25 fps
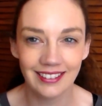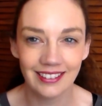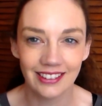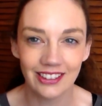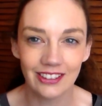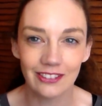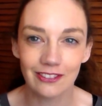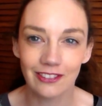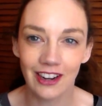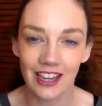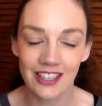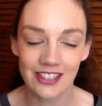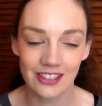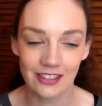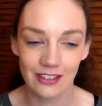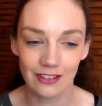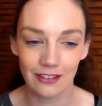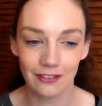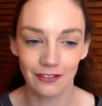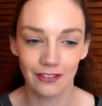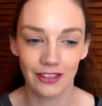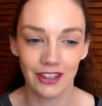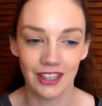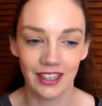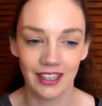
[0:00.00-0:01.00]
the rest
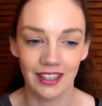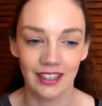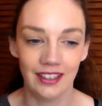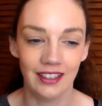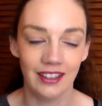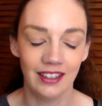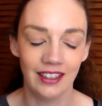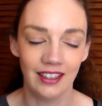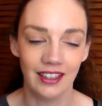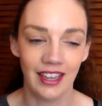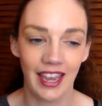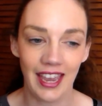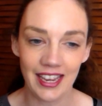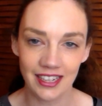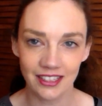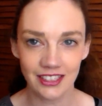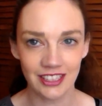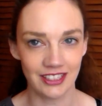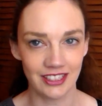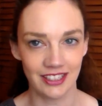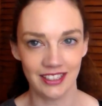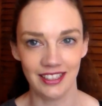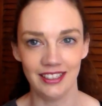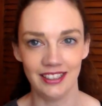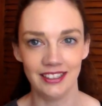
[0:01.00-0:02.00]
of the
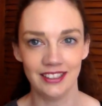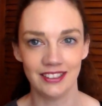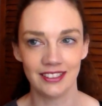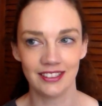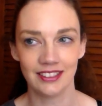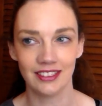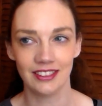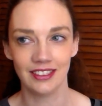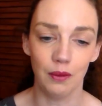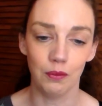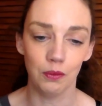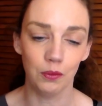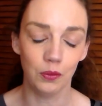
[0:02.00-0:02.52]
entities.